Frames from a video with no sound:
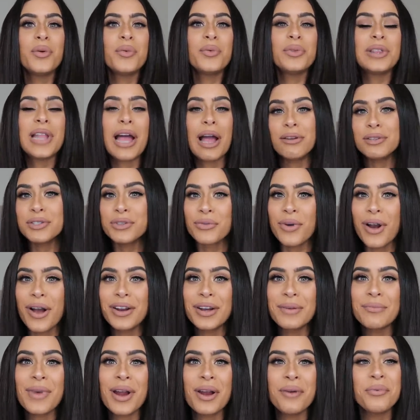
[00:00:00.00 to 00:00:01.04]
lounge around
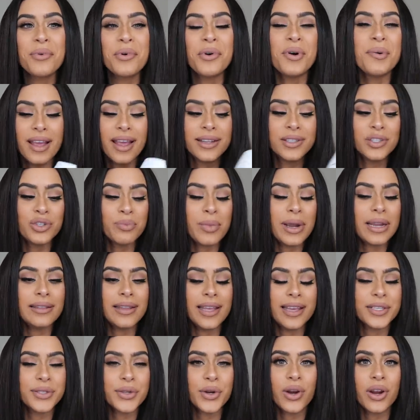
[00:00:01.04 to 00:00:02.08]
in my robe and do my
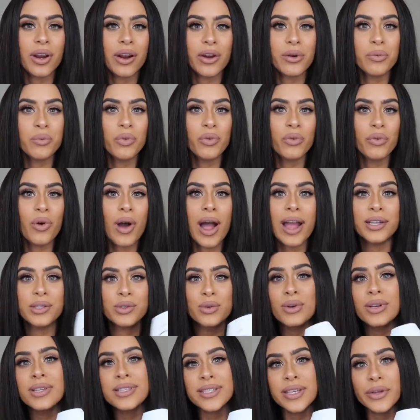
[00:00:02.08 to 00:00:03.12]
laser hair removal. I do
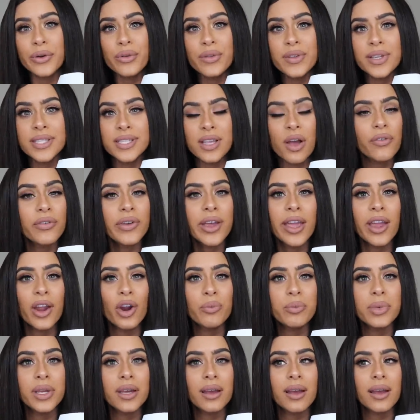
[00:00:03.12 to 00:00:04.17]
consider this
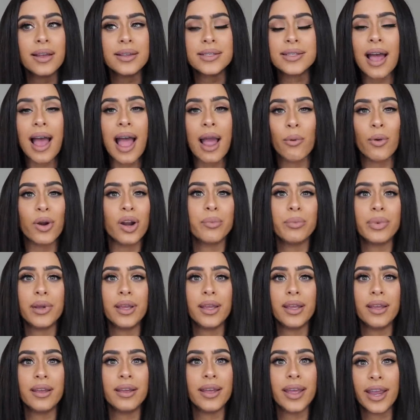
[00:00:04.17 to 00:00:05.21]
self-care because I want to
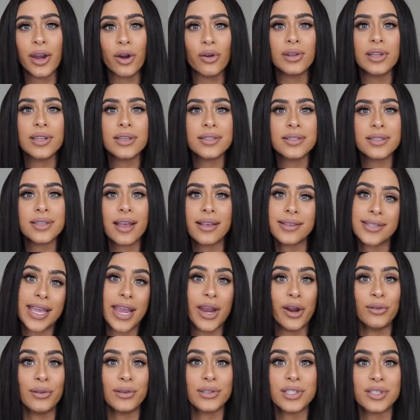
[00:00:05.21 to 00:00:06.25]
be hairless, as
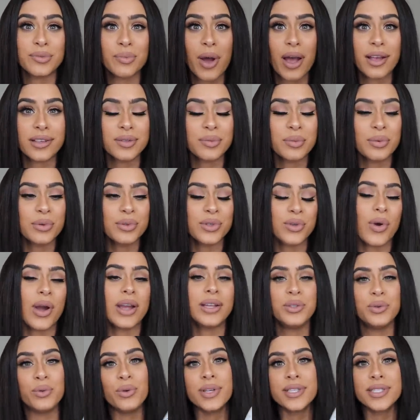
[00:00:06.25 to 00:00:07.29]
hairless as possible. So I
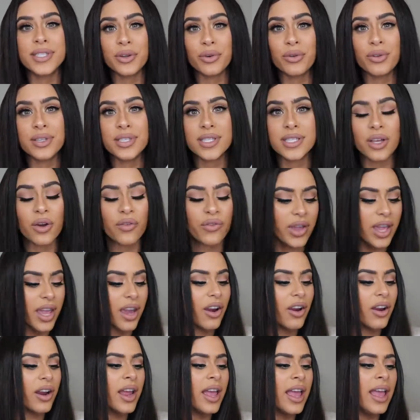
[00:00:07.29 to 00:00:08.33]
do consider this
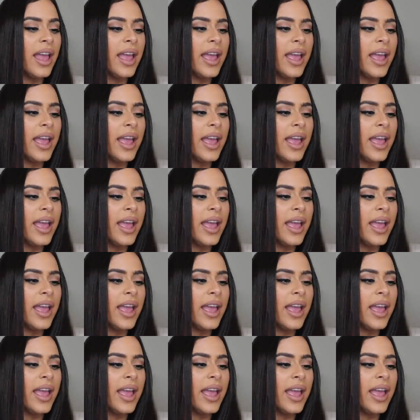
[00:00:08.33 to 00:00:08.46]
self-care.